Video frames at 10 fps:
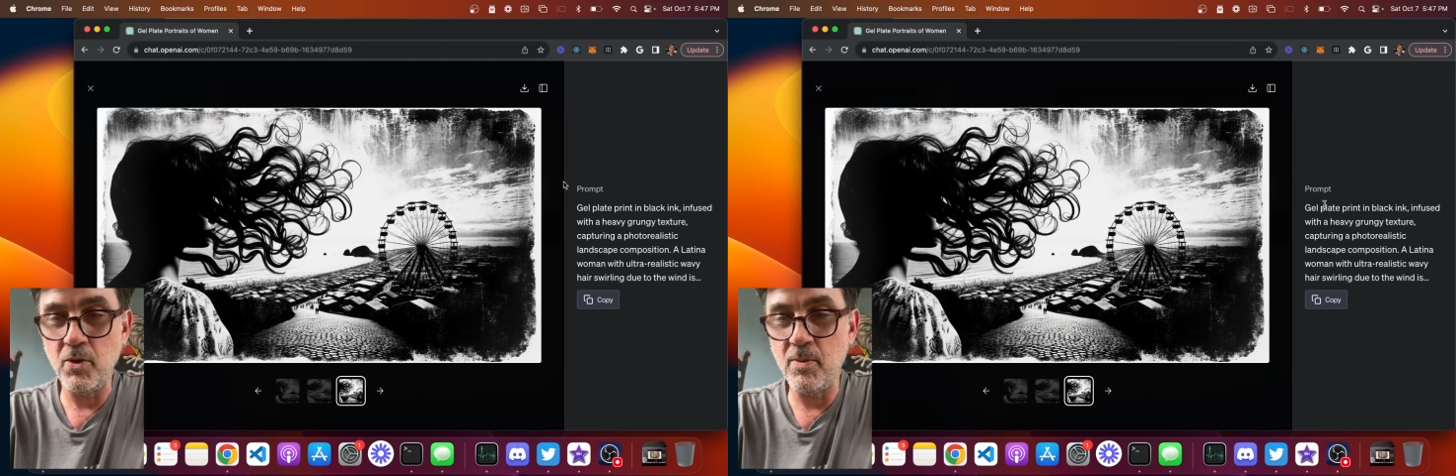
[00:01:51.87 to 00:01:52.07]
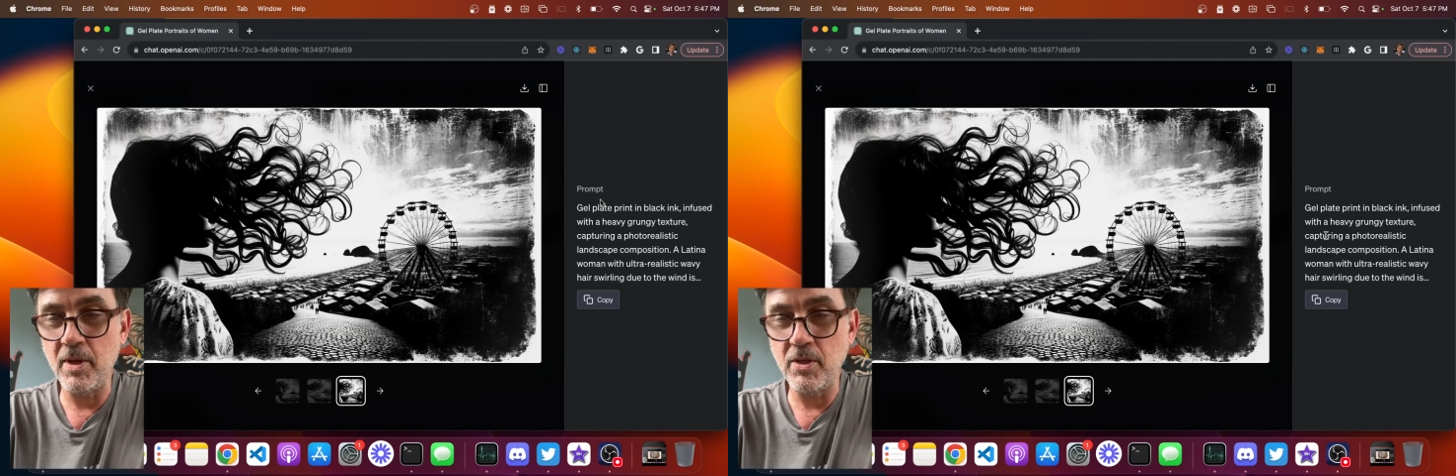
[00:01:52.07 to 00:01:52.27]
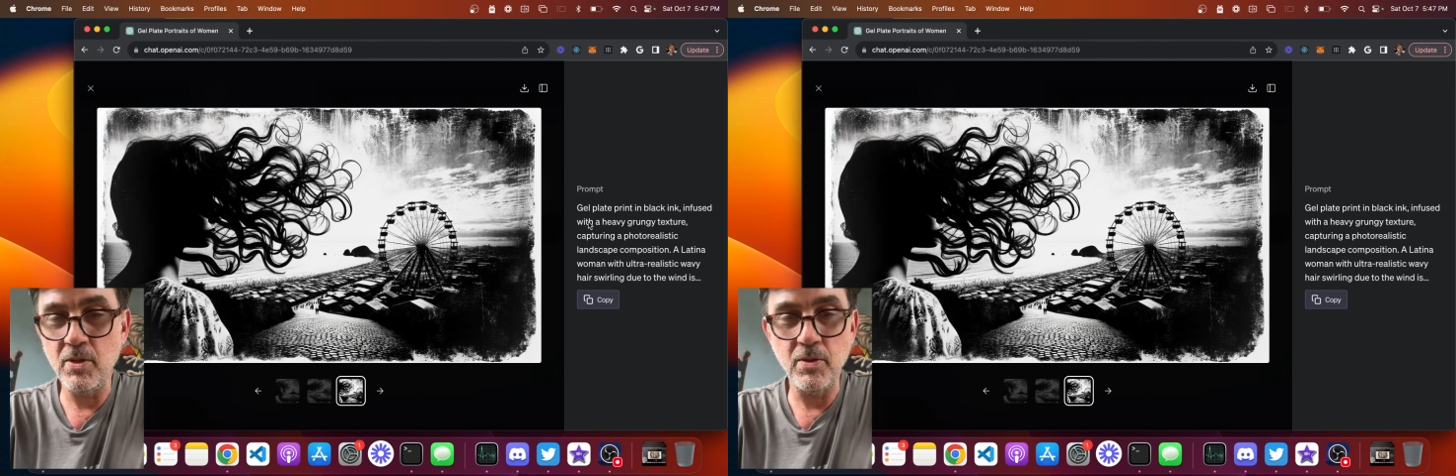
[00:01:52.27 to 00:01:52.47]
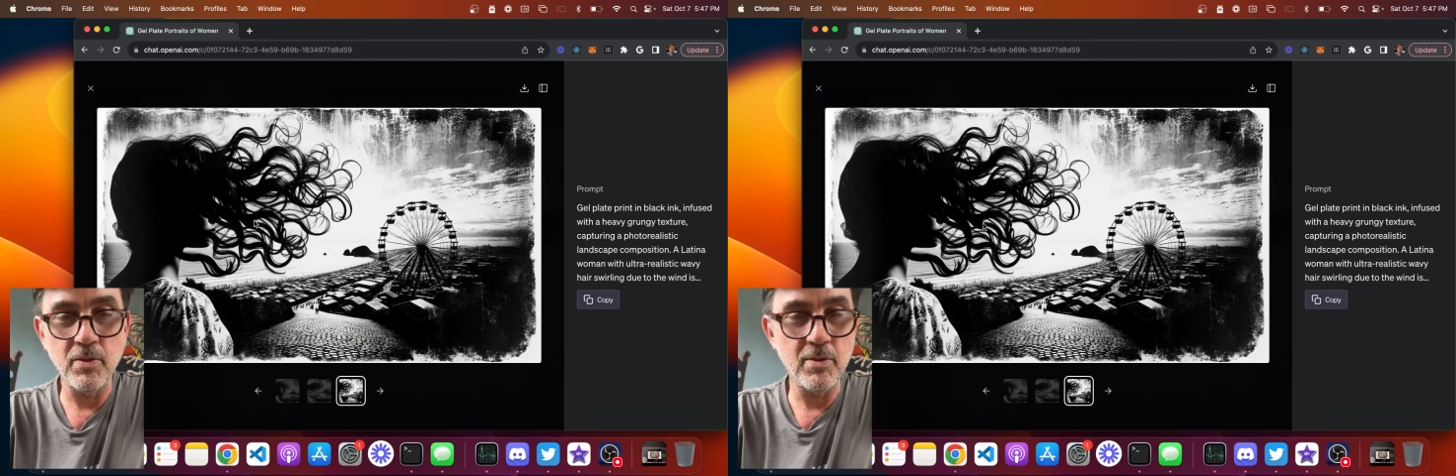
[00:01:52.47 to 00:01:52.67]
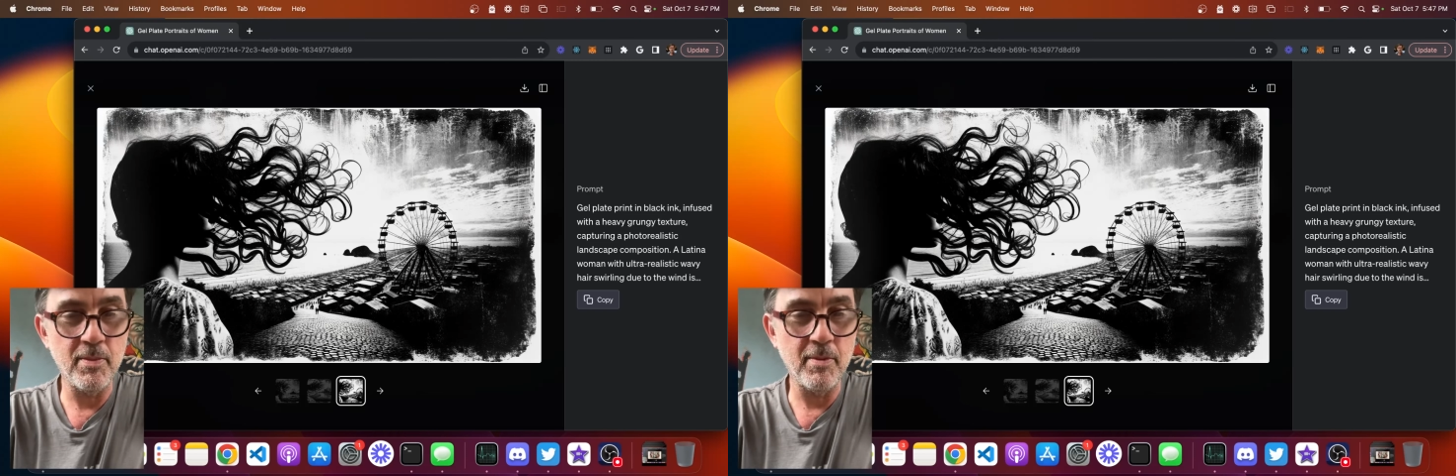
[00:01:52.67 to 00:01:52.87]
you might
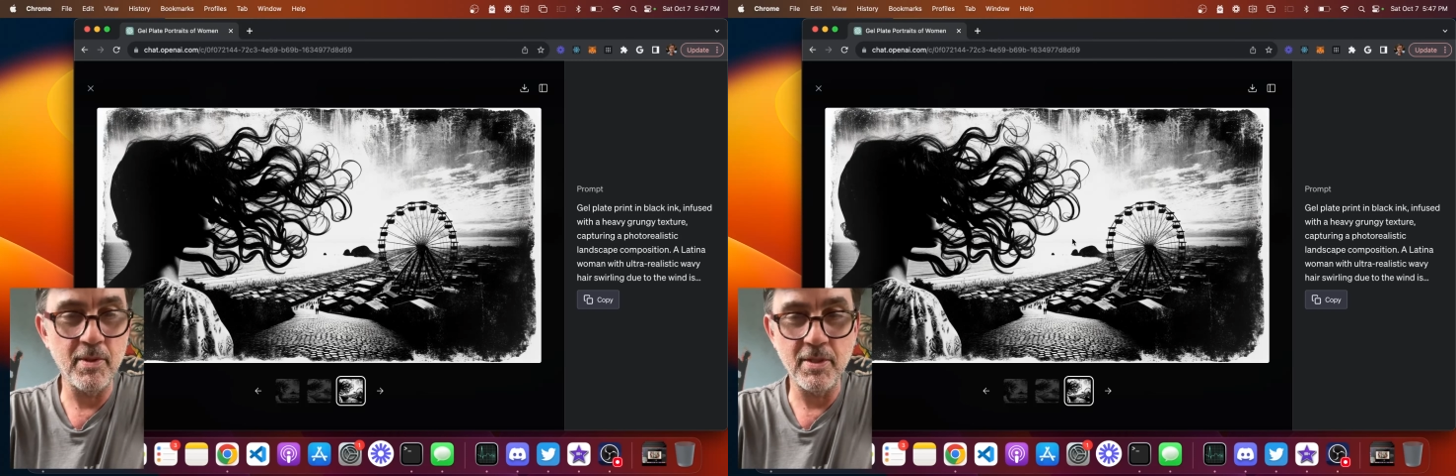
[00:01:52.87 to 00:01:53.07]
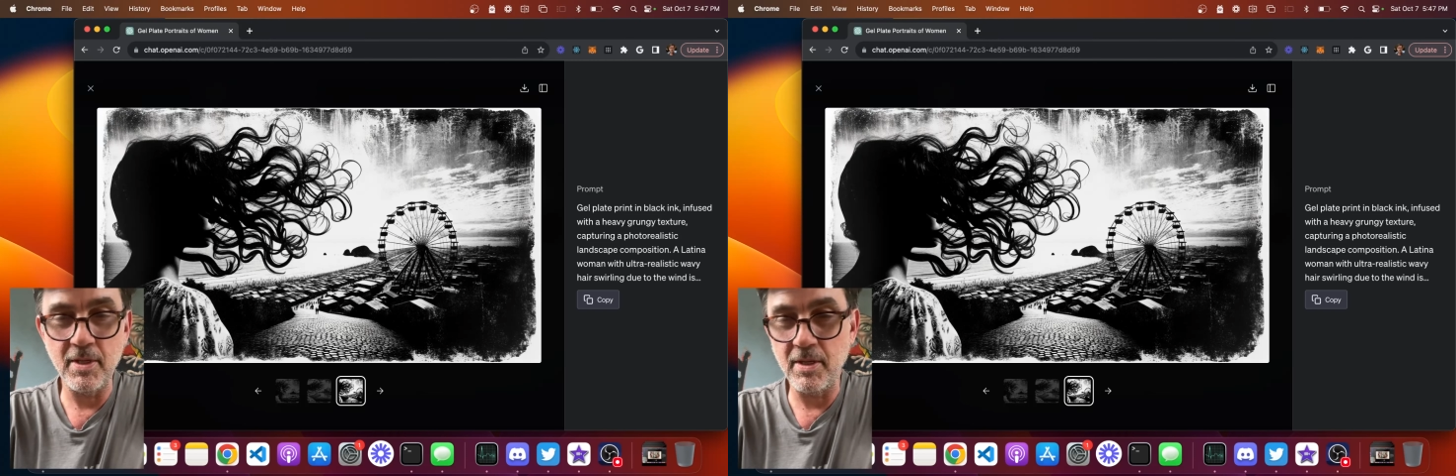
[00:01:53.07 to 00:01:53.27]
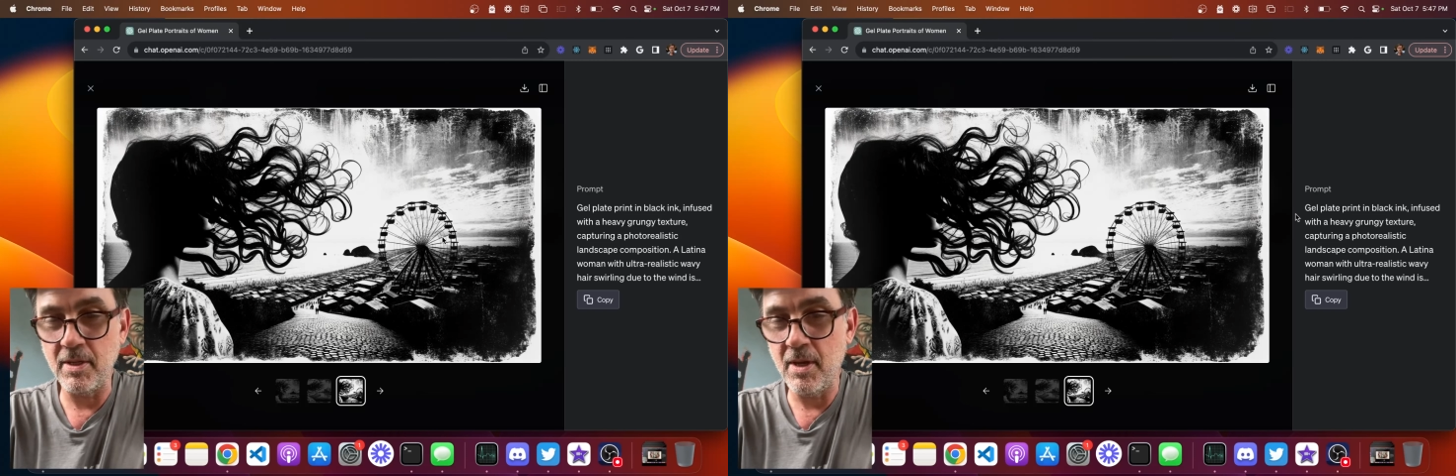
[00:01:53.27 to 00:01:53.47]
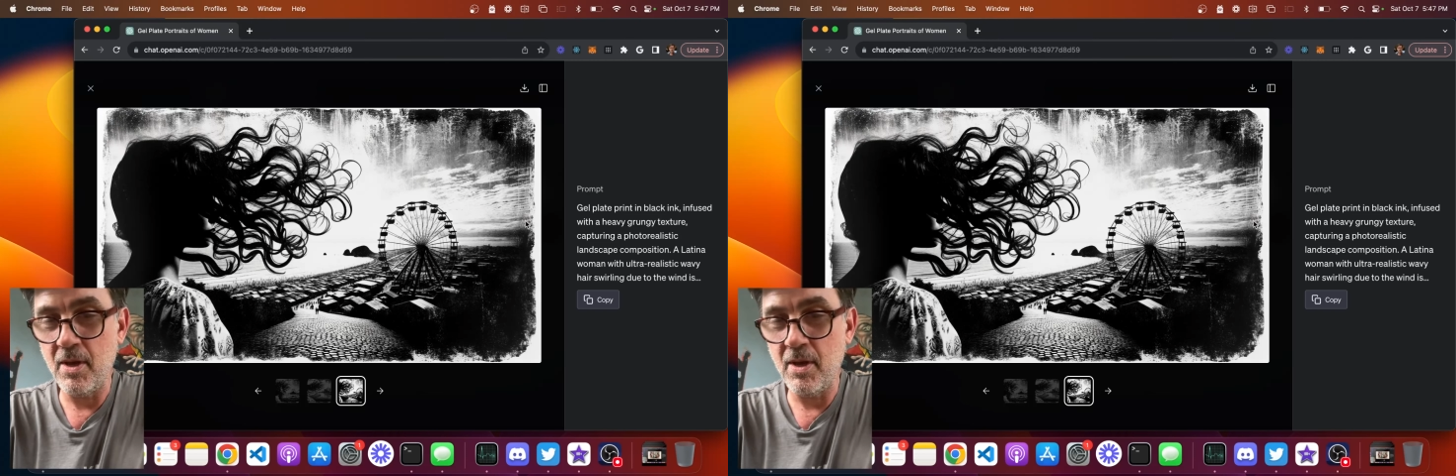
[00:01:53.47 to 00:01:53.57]
use to be able to see,